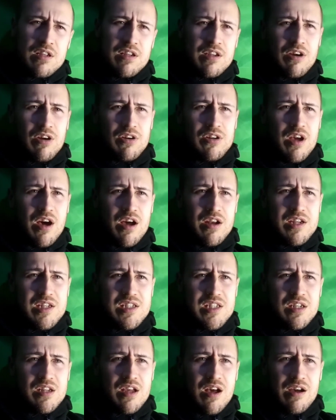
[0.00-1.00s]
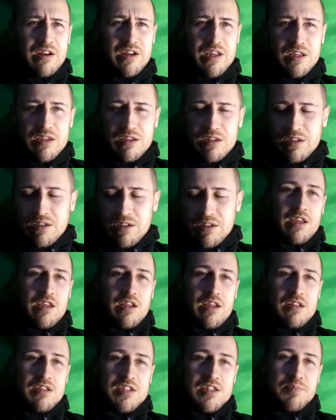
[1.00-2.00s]
Con carne sin carne.
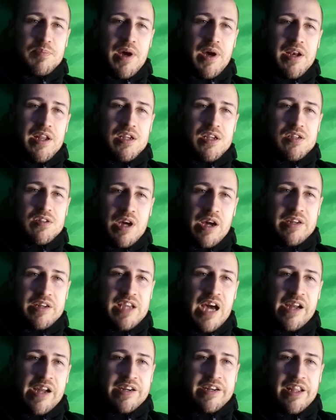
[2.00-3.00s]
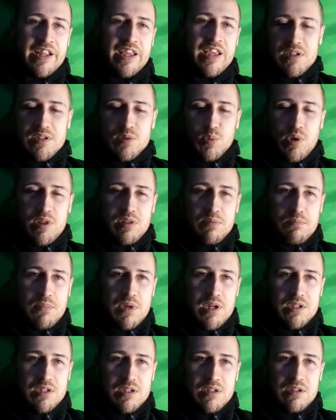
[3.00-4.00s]
It's Spanish con carne. It's with
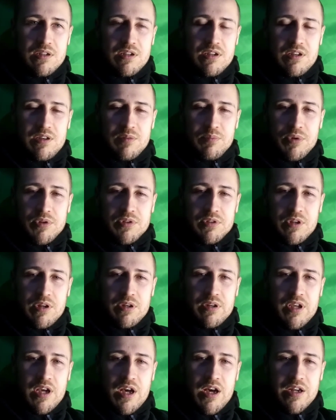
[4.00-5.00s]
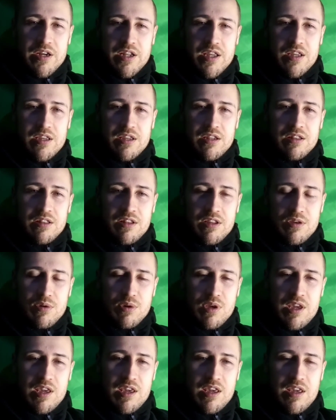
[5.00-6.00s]
meat. But con carne in the
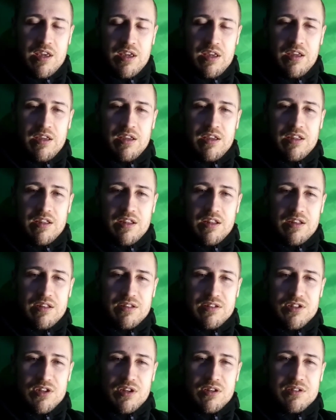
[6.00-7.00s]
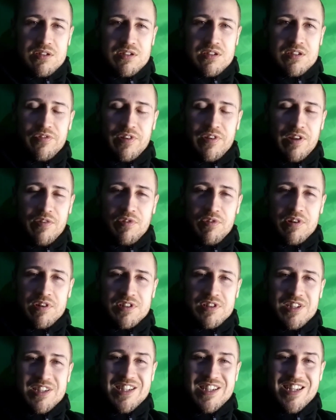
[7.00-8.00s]
UK is just flavouring
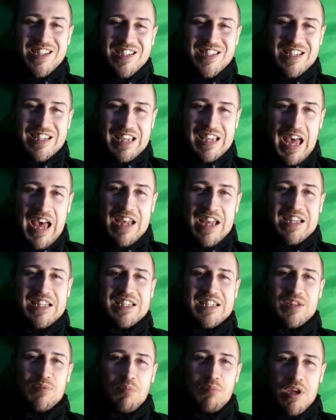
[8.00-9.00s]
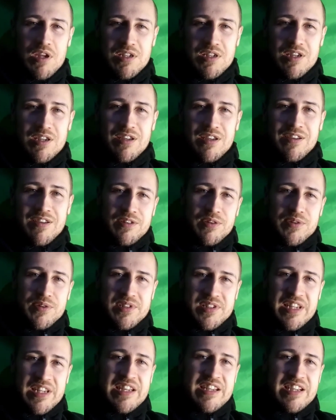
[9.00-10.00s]
to disguise the meat. So
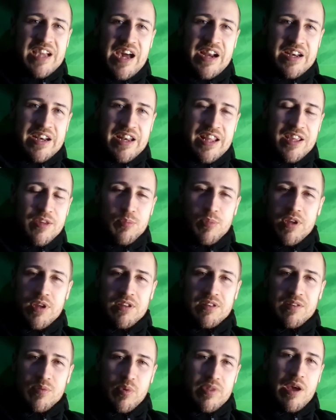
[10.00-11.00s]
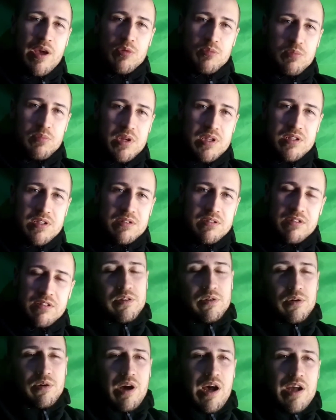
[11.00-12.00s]
sin carne means without meat.
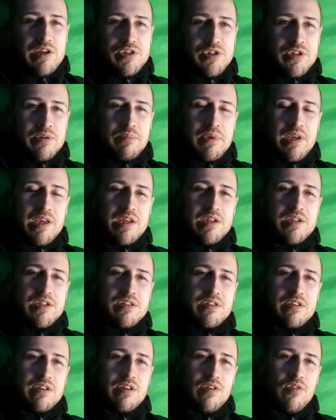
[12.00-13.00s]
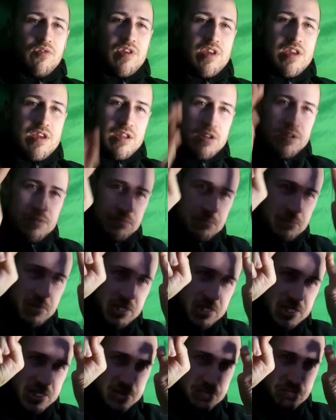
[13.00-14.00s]
So Asha made the vegan
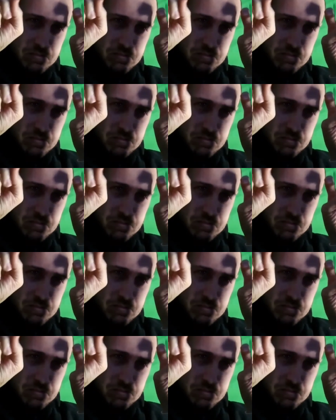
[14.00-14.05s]
mince